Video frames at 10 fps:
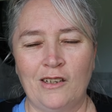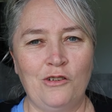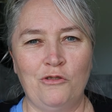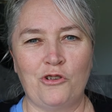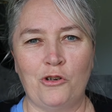
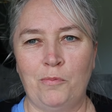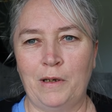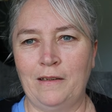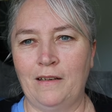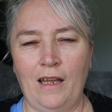YouTube
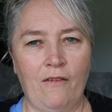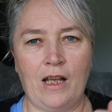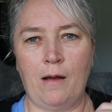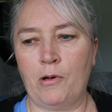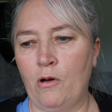and have a
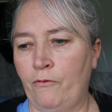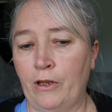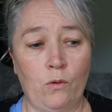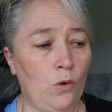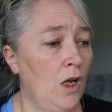cup of
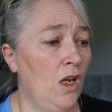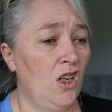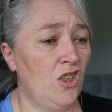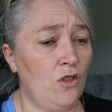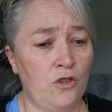coffee or
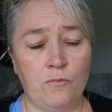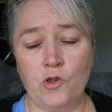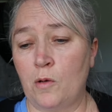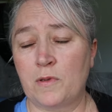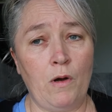do some
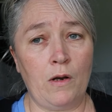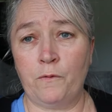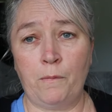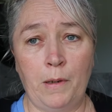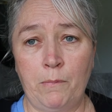jobs. Quite
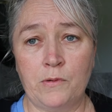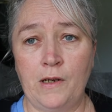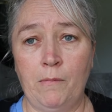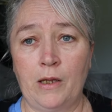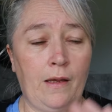often people
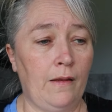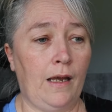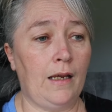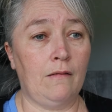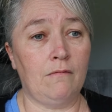tell me that
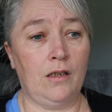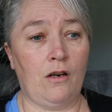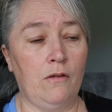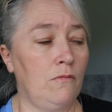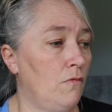they you
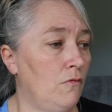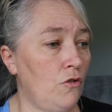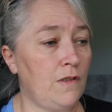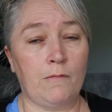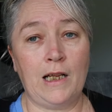know
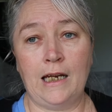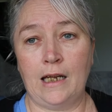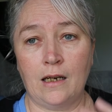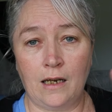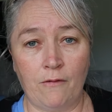do some
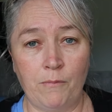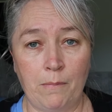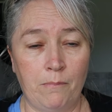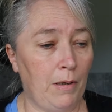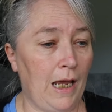cleaning and have
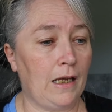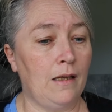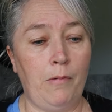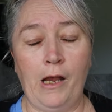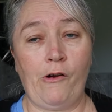me playing in
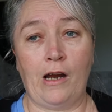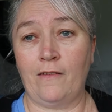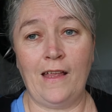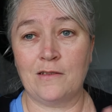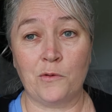the background
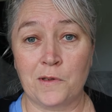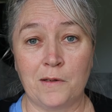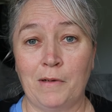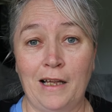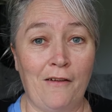and that's
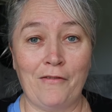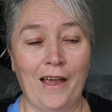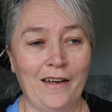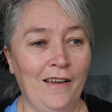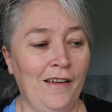awesome. I love
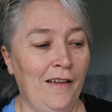that.